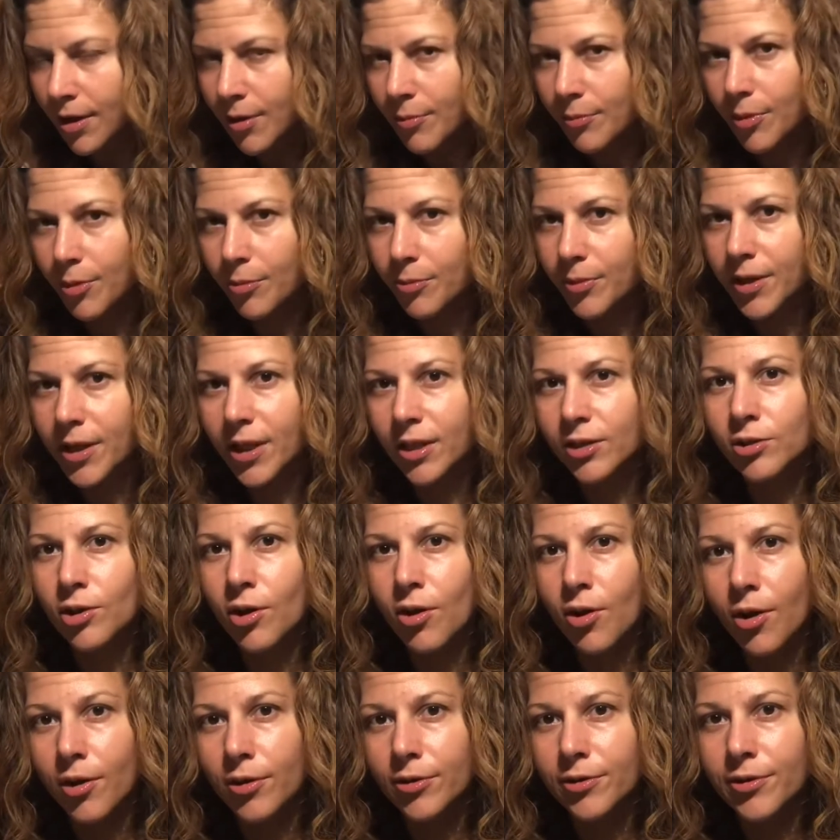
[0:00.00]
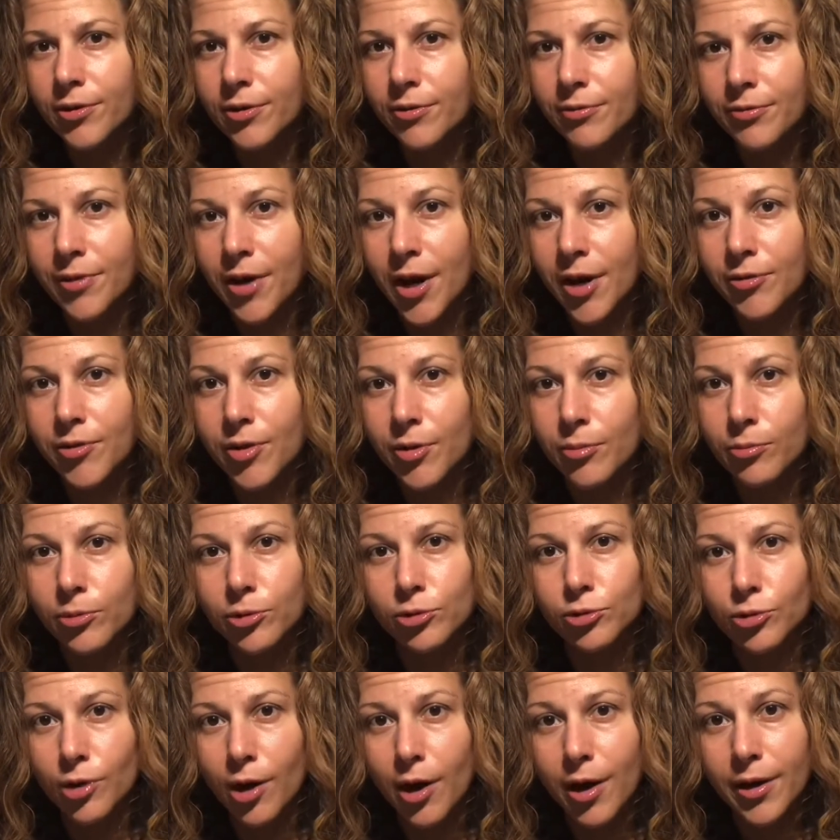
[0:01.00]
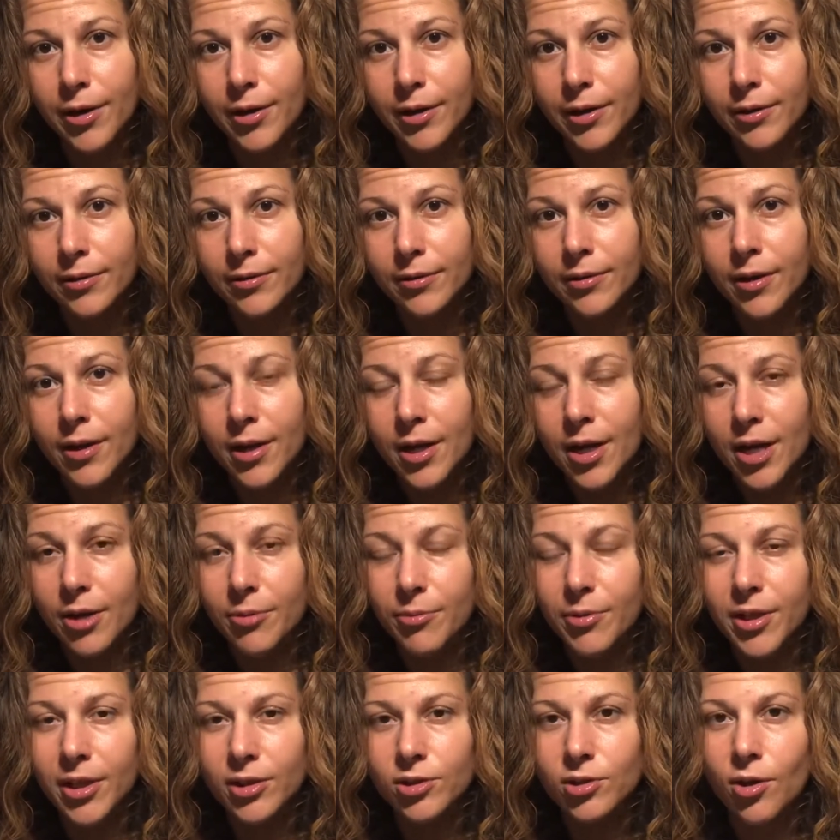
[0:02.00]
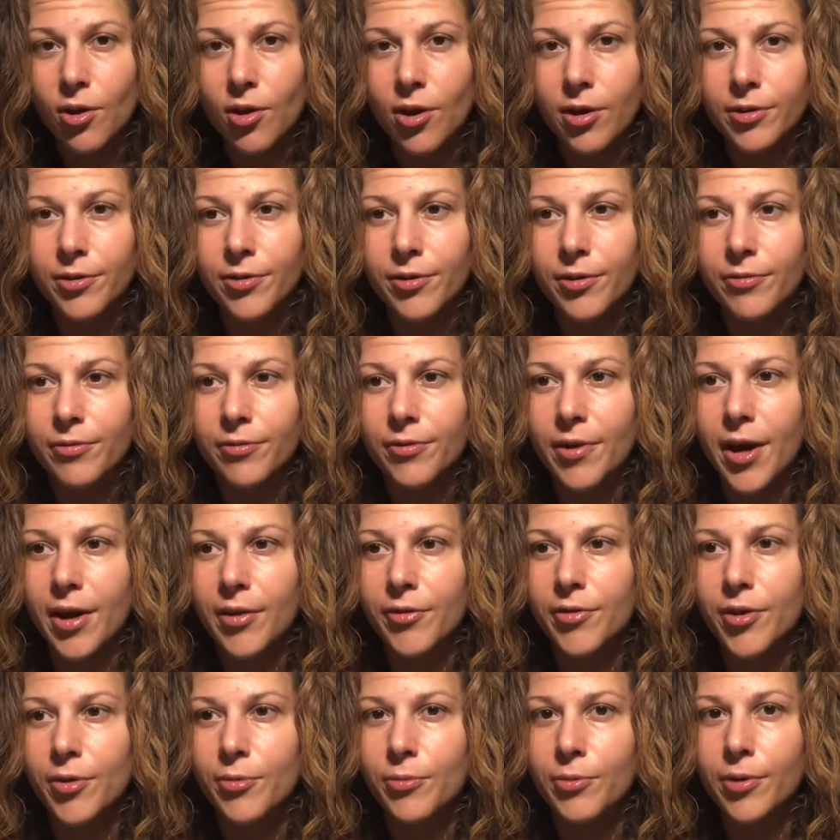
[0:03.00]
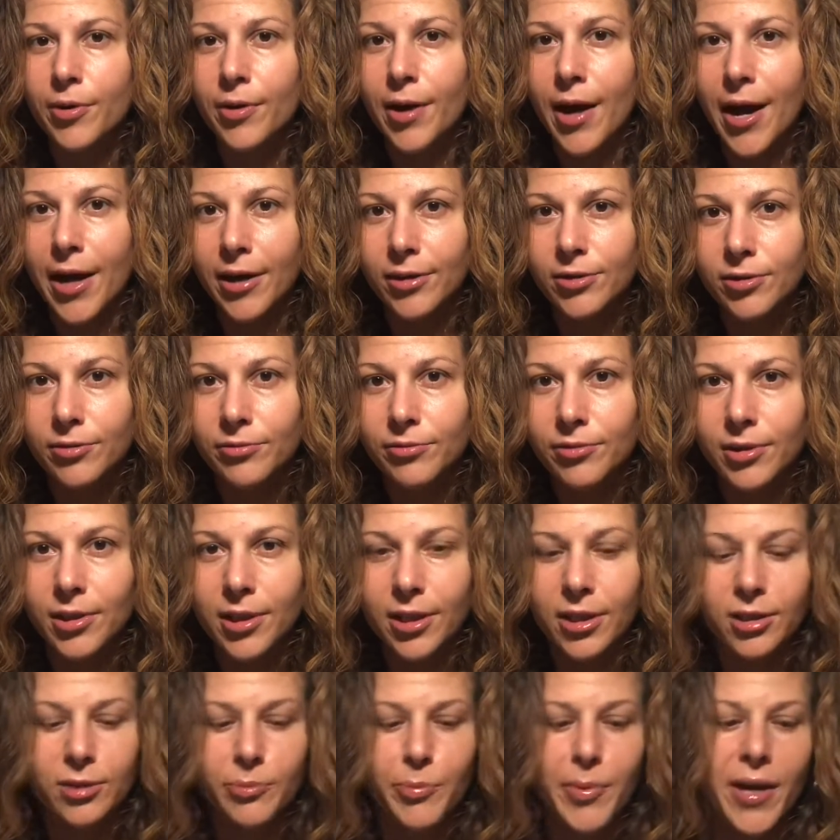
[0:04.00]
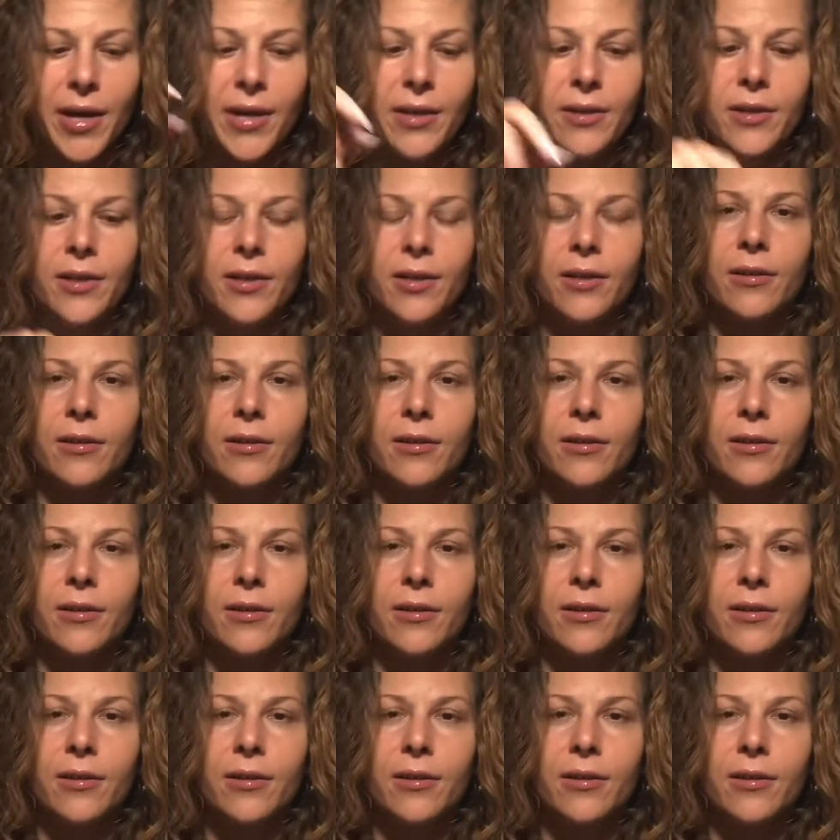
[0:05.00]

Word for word: But we get to honor the fact that we're trying and we get to honor the fact that we're actively expanding.